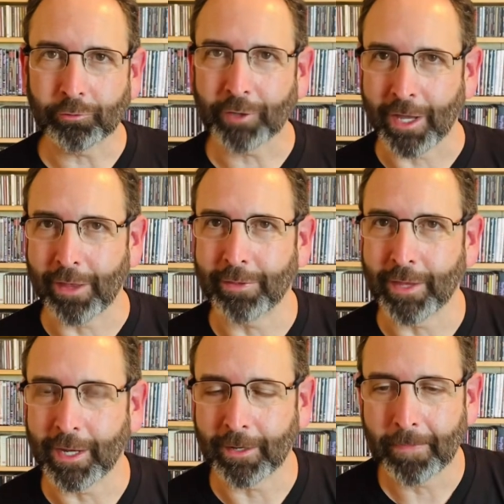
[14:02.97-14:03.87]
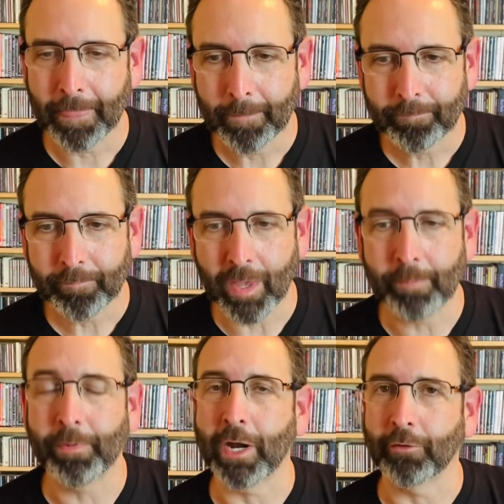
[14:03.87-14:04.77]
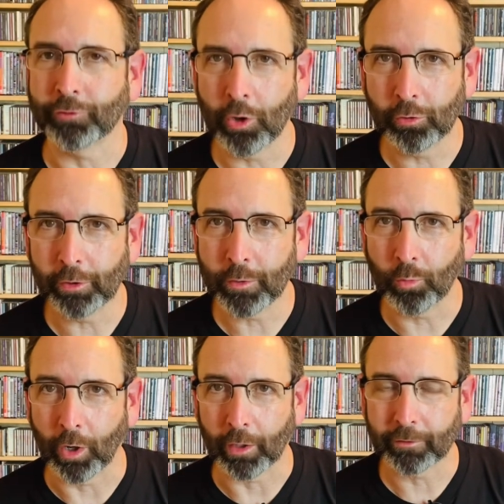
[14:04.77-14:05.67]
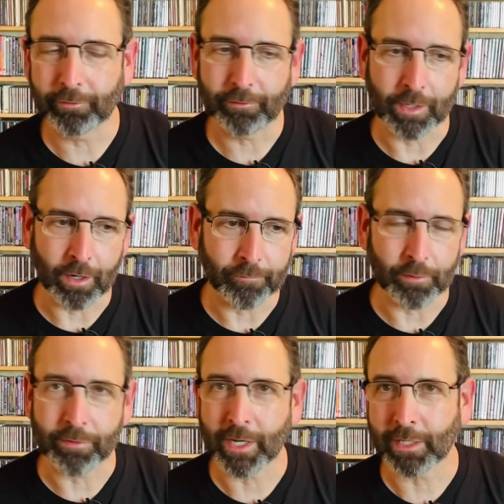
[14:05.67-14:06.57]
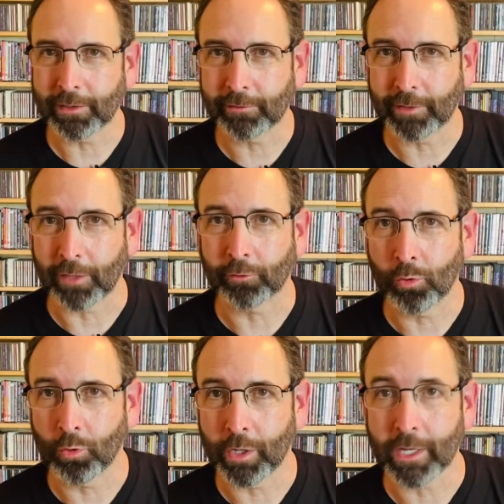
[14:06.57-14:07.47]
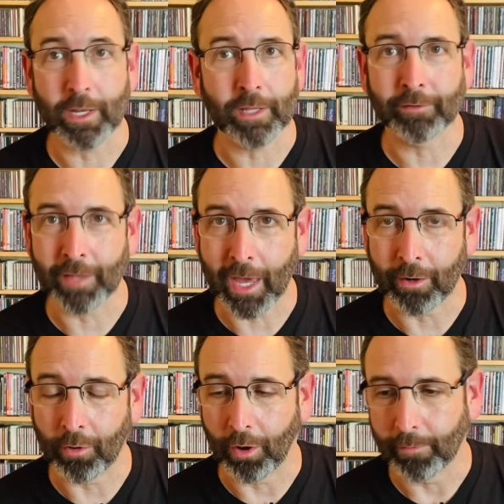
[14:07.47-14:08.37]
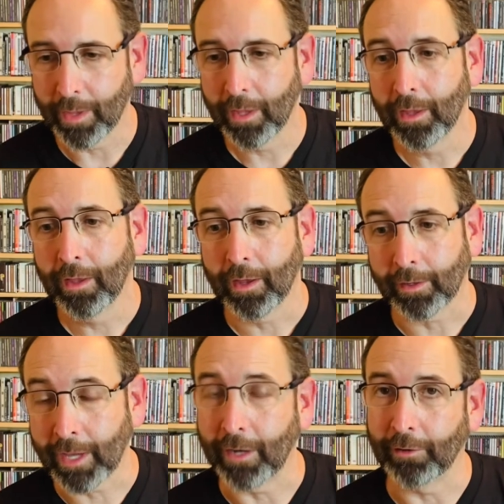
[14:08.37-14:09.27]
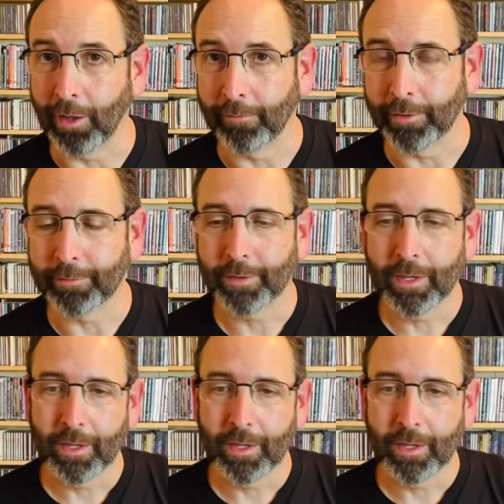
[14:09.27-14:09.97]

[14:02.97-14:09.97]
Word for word: kind of thing, but it totally works. You know, if you're thinking this sounds corny, it's not at all. I kind of love it.